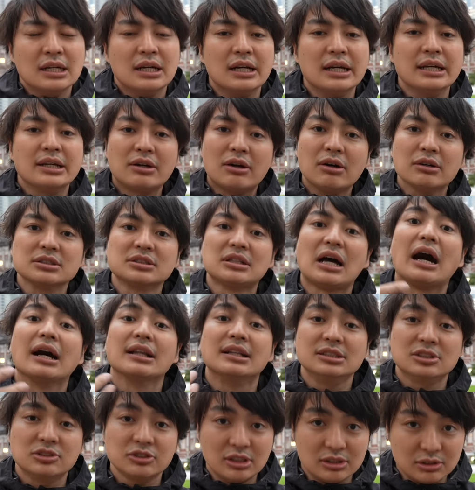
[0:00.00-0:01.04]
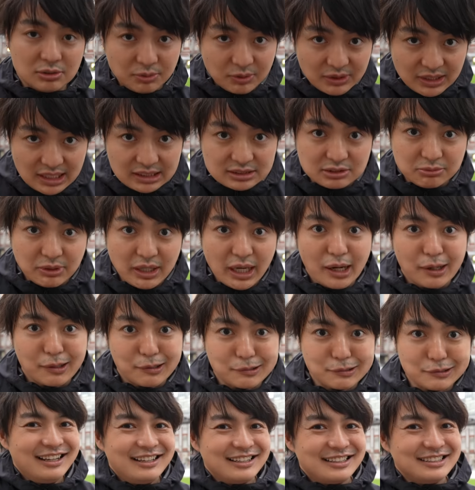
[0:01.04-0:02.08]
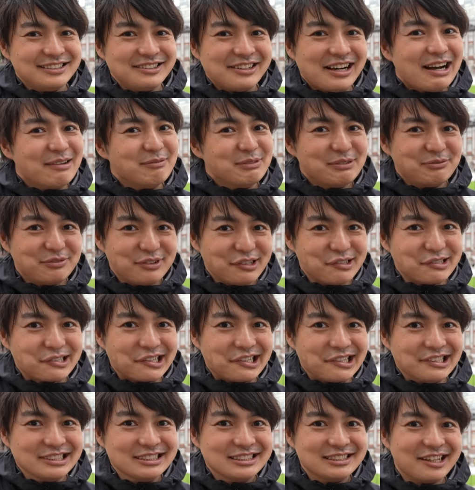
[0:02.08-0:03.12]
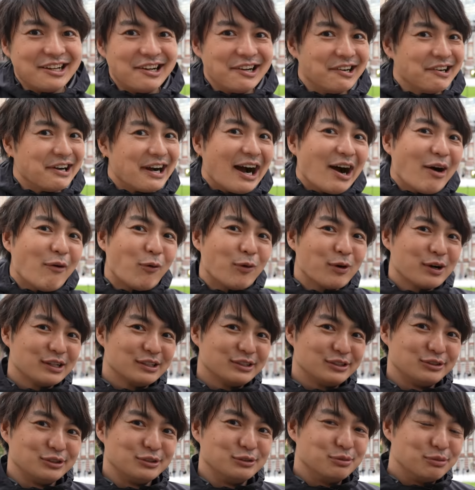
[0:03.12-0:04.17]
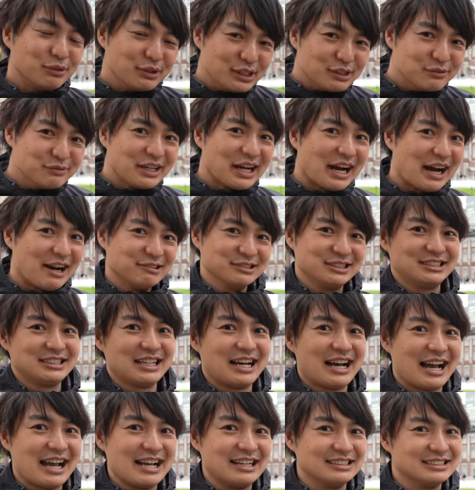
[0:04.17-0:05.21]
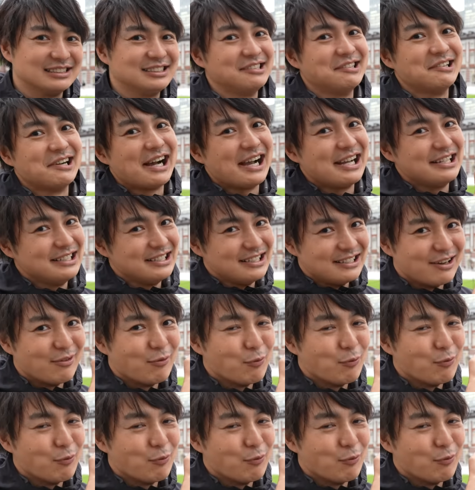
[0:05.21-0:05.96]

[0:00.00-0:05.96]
it costs additional fee as well. You know, I'm a blogger, so I wanted to film it outside, so I need a